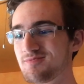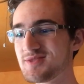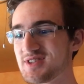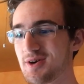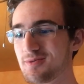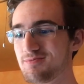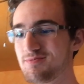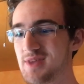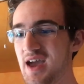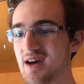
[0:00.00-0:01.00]
So
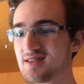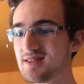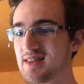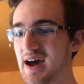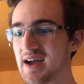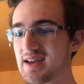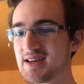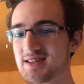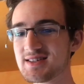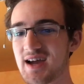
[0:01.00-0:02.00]
yeah, that
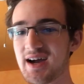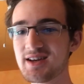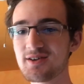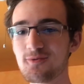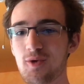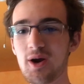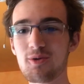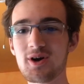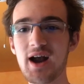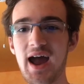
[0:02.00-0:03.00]
is kind of where
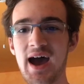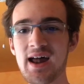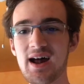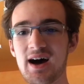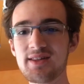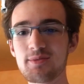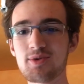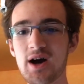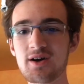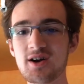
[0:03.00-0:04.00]
we're at on the
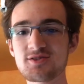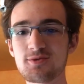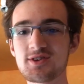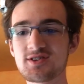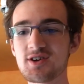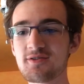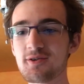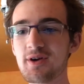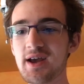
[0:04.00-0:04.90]
progress with the server